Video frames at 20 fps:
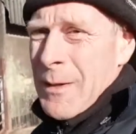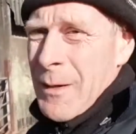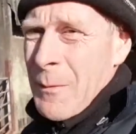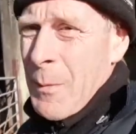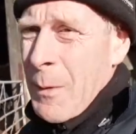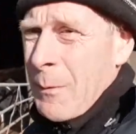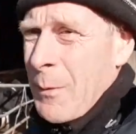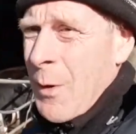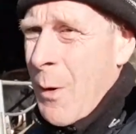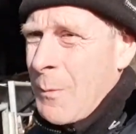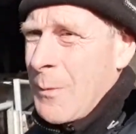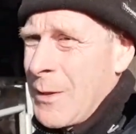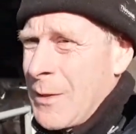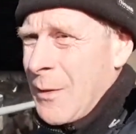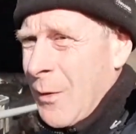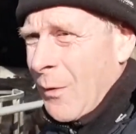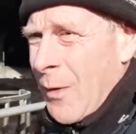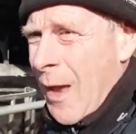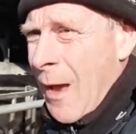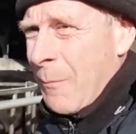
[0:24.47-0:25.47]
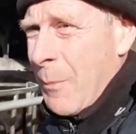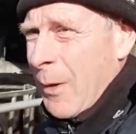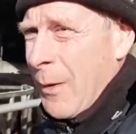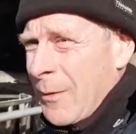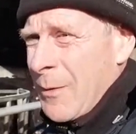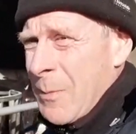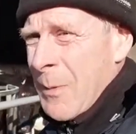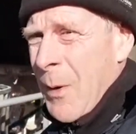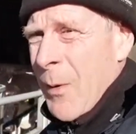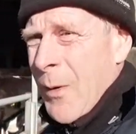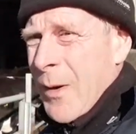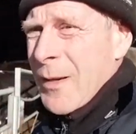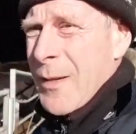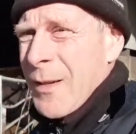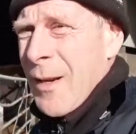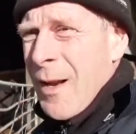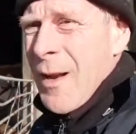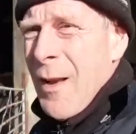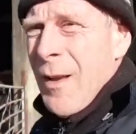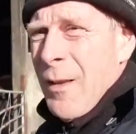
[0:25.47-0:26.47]
Some people commented on that, but to be
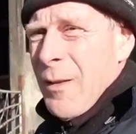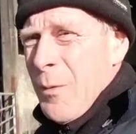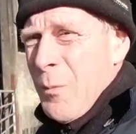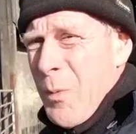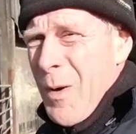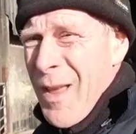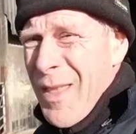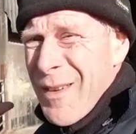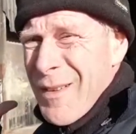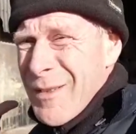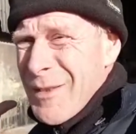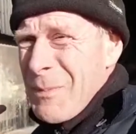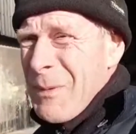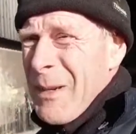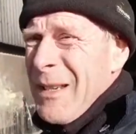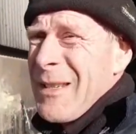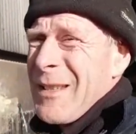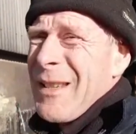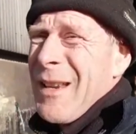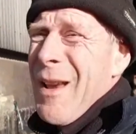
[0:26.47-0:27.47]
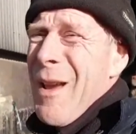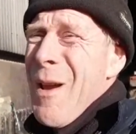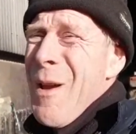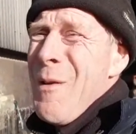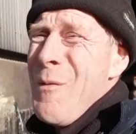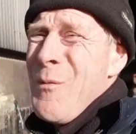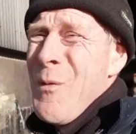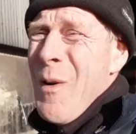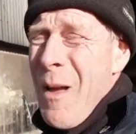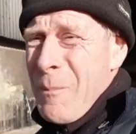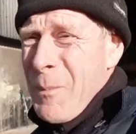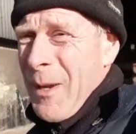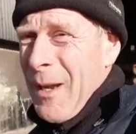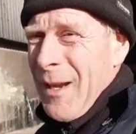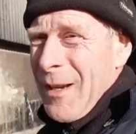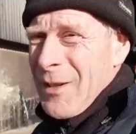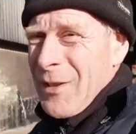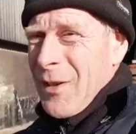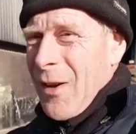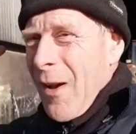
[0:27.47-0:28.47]
honest, the weather has been so
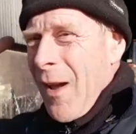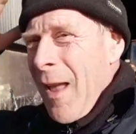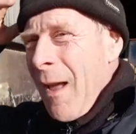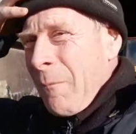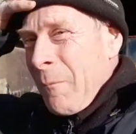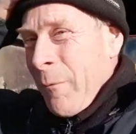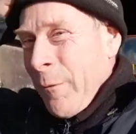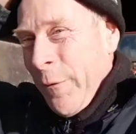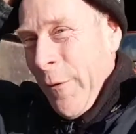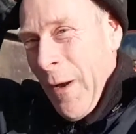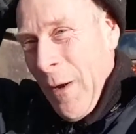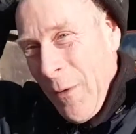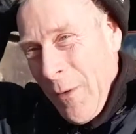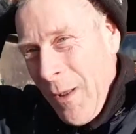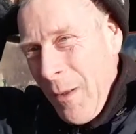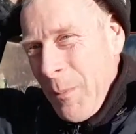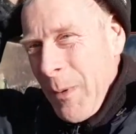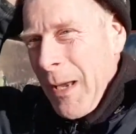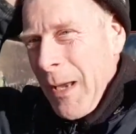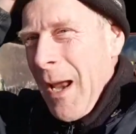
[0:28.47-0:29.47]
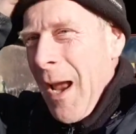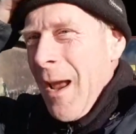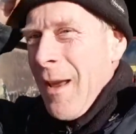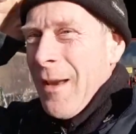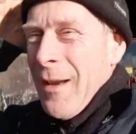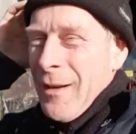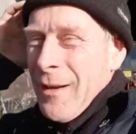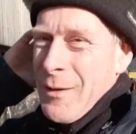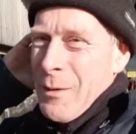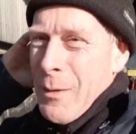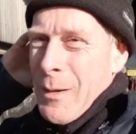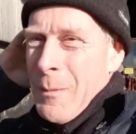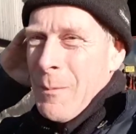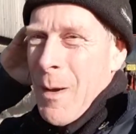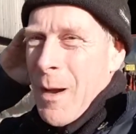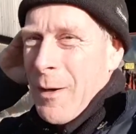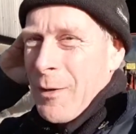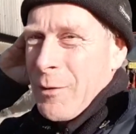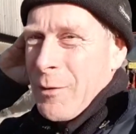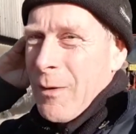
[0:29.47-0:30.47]
rubbish. I haven't felt like being out here doing
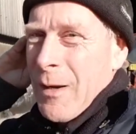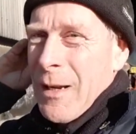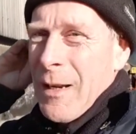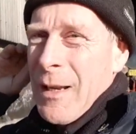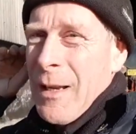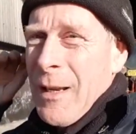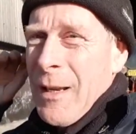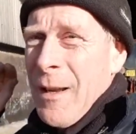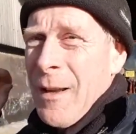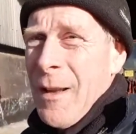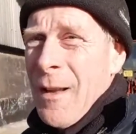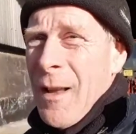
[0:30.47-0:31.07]
much really.